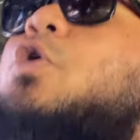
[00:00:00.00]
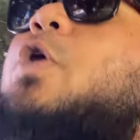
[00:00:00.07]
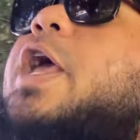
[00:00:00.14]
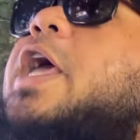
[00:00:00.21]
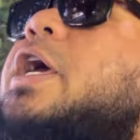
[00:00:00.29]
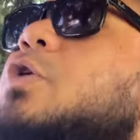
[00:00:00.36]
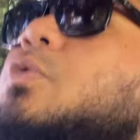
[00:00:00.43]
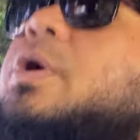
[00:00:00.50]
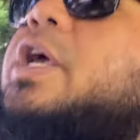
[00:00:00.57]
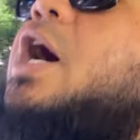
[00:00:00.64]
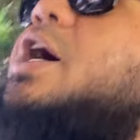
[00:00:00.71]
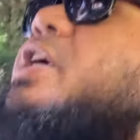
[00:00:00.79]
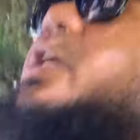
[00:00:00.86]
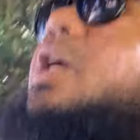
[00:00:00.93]
or
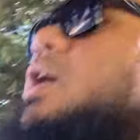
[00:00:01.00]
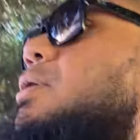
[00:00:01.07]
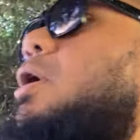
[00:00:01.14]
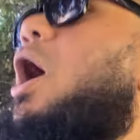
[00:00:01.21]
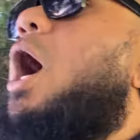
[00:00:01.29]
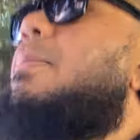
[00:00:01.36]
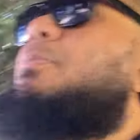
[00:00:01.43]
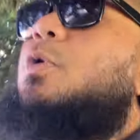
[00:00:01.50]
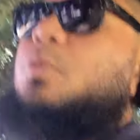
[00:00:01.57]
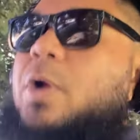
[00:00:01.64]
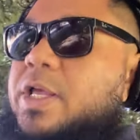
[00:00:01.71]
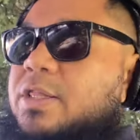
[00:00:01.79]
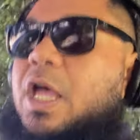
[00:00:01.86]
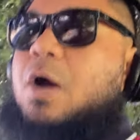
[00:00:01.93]
angry. I can't
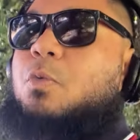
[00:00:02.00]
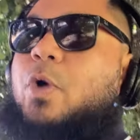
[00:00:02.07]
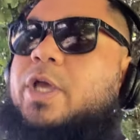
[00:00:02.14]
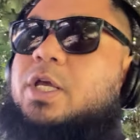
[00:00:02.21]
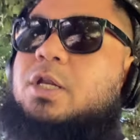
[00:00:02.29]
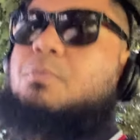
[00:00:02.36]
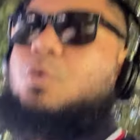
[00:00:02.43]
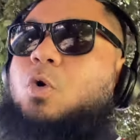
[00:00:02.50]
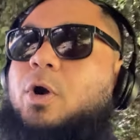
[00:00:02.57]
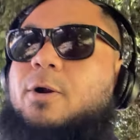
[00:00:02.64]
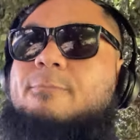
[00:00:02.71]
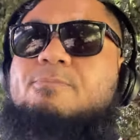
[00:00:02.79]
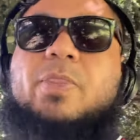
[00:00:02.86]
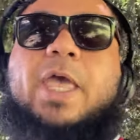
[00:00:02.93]
operate that way
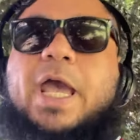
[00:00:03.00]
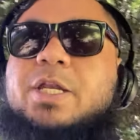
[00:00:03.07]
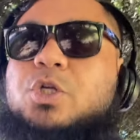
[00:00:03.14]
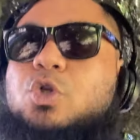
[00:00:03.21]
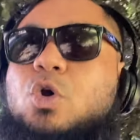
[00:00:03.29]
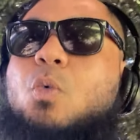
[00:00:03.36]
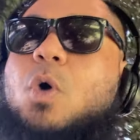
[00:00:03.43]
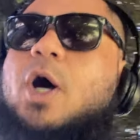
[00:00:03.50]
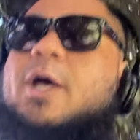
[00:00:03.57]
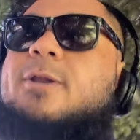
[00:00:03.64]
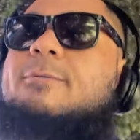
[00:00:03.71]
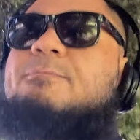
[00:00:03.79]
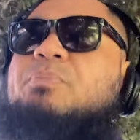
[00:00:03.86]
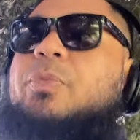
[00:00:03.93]
anymore. And you know
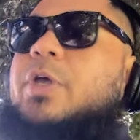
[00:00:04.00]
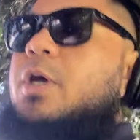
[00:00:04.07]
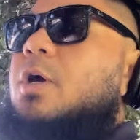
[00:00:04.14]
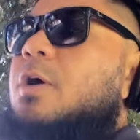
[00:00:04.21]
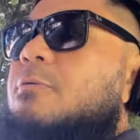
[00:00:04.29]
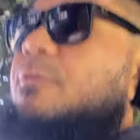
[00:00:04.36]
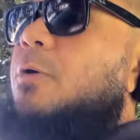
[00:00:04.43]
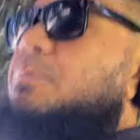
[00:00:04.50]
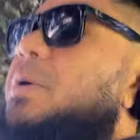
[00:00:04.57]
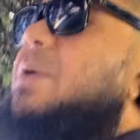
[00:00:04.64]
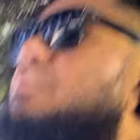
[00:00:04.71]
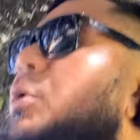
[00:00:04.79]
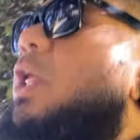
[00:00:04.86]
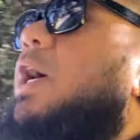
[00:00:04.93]
what? For people